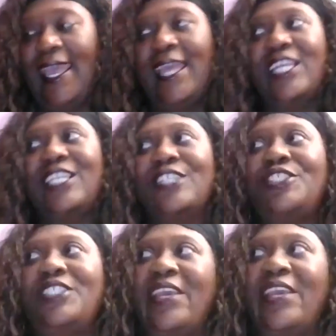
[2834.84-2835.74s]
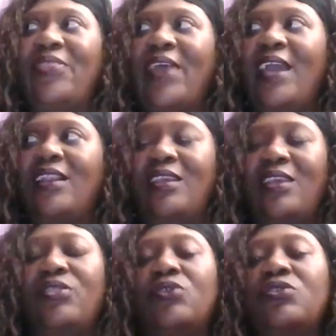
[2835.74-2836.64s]
and understand that
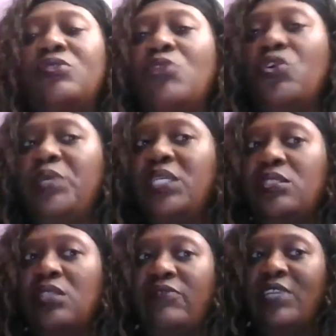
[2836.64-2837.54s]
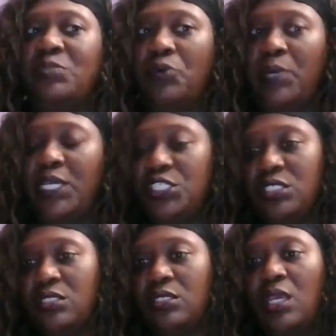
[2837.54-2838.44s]
in those moments of
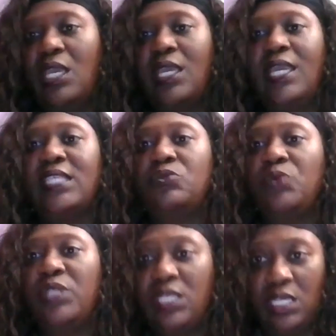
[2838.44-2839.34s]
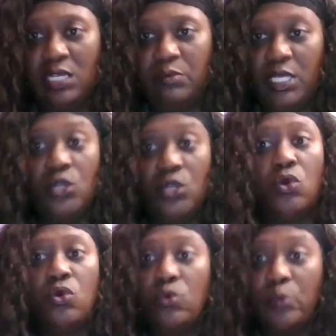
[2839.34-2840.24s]
desperation is when the enemy,
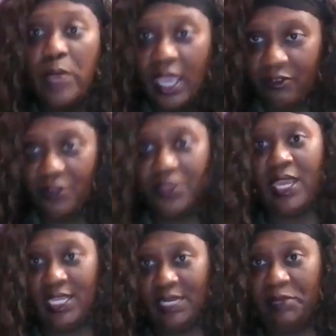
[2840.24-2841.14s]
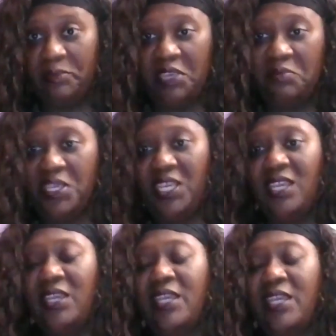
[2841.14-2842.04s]
whomever that enemy may
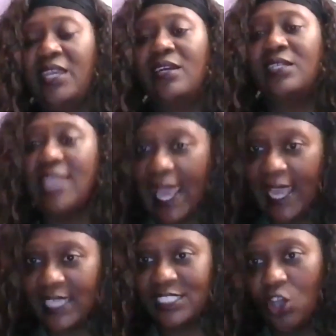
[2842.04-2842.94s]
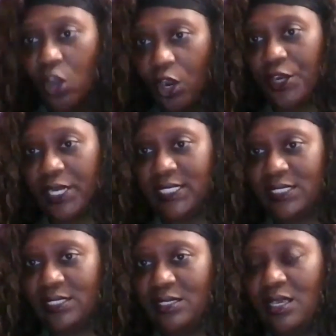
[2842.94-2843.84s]
be, attacks the
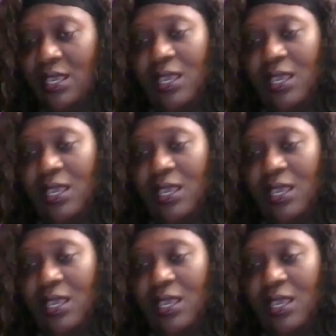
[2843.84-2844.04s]
hardest.